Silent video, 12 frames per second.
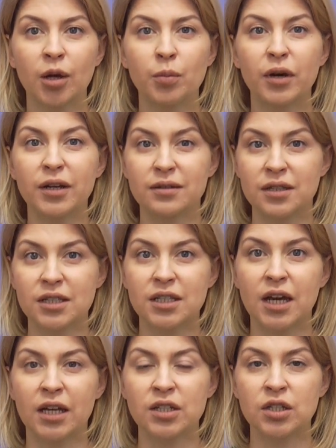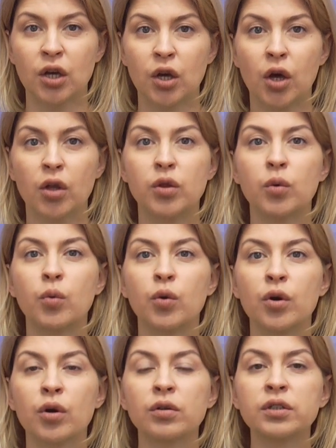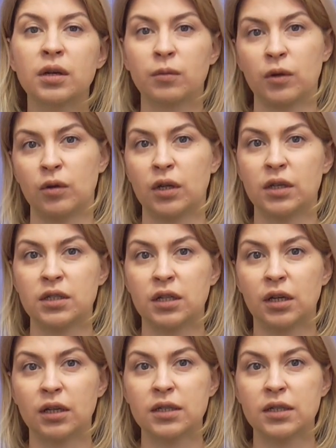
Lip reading: but instead, the world community